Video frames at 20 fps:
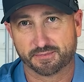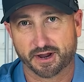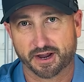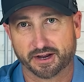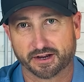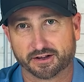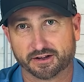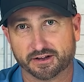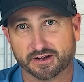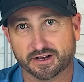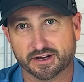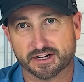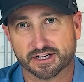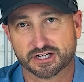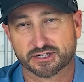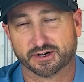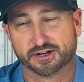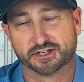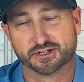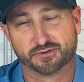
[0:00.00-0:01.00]
bank.
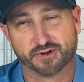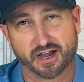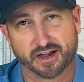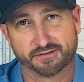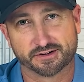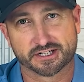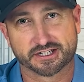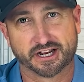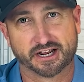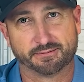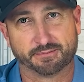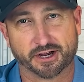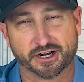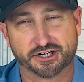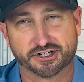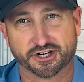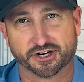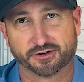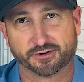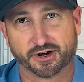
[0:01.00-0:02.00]
So I do have a standby
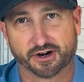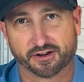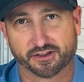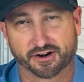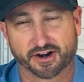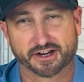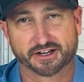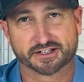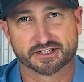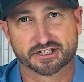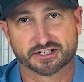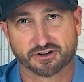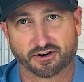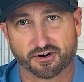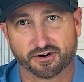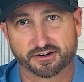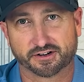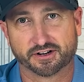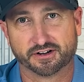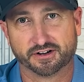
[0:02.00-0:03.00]
generator that I can
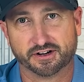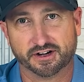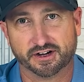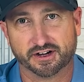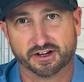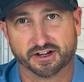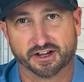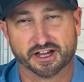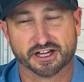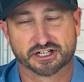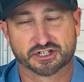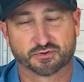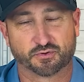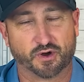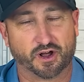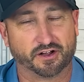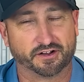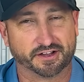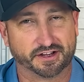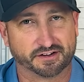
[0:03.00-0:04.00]
start as
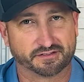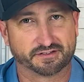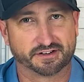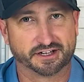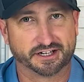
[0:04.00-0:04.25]
well if